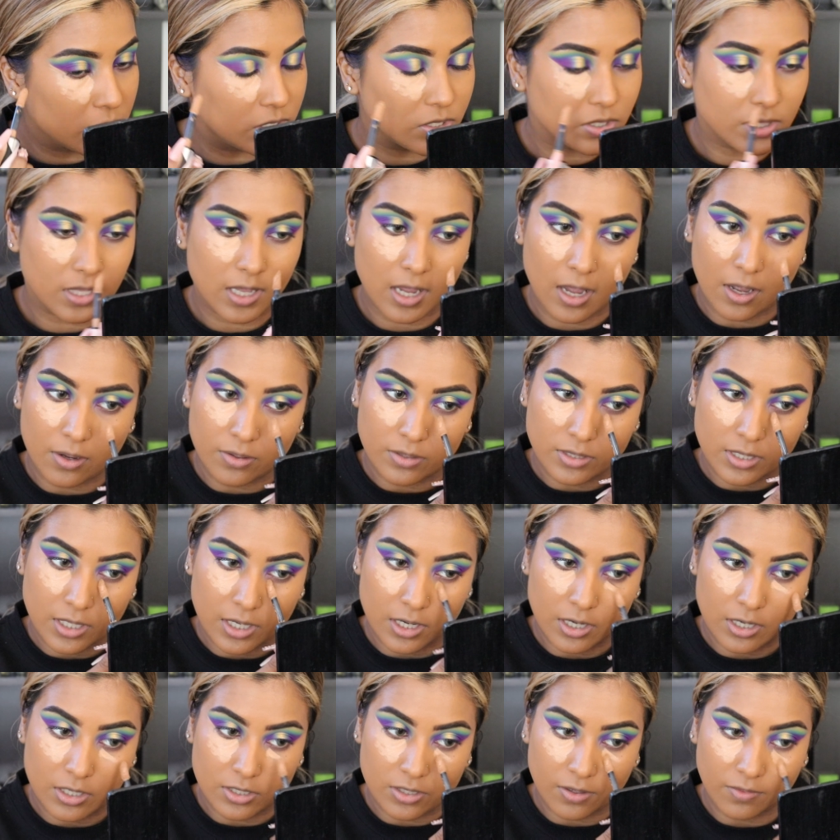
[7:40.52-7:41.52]
to the
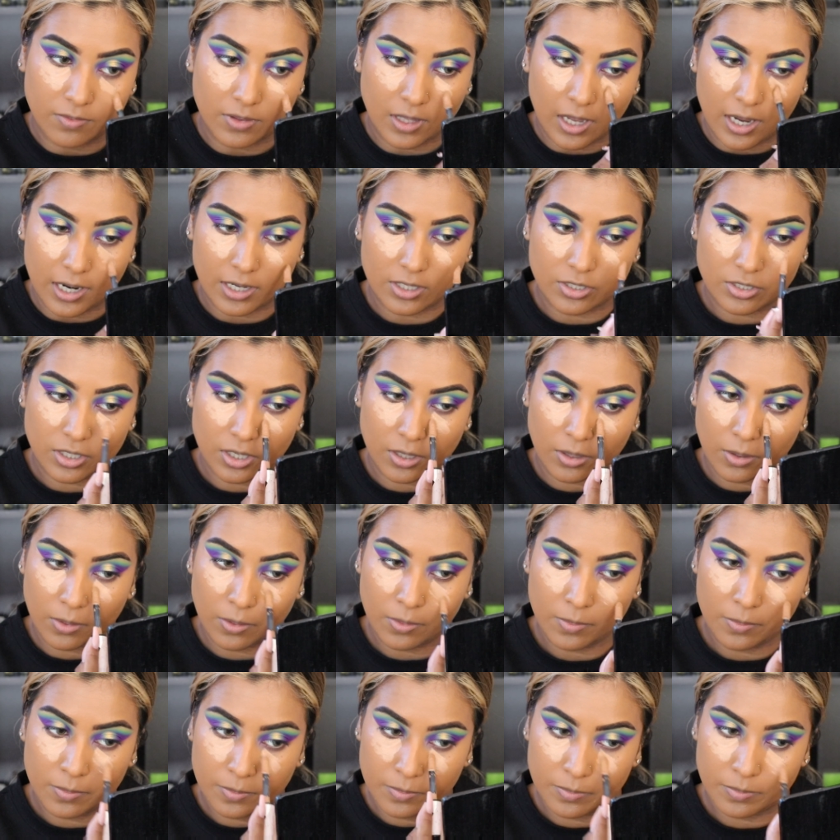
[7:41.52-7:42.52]
outer edge of the
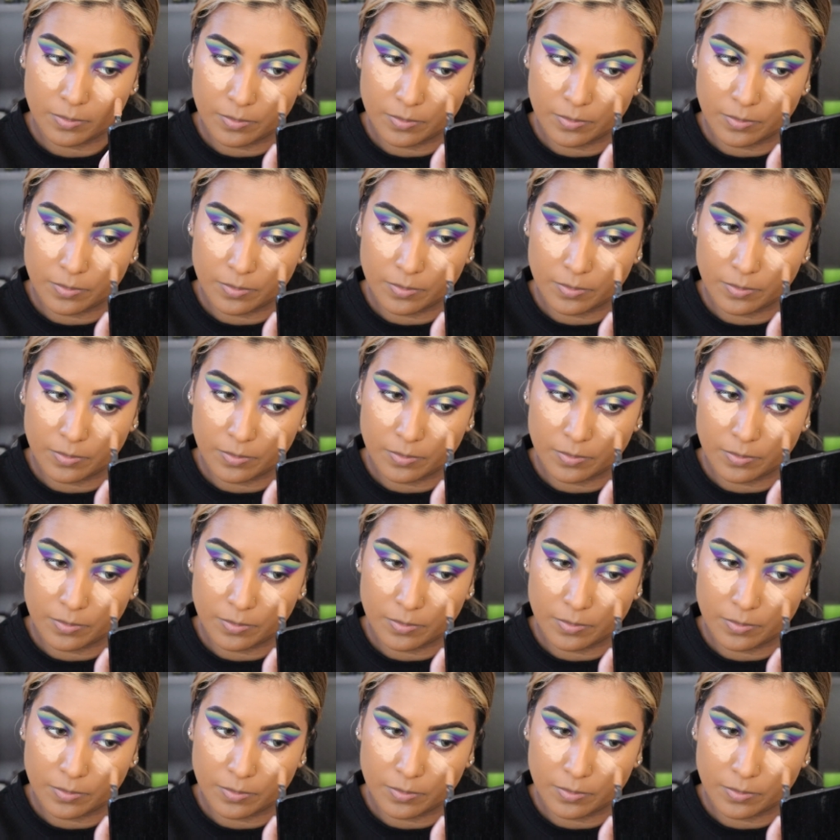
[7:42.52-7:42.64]
eyeshadow.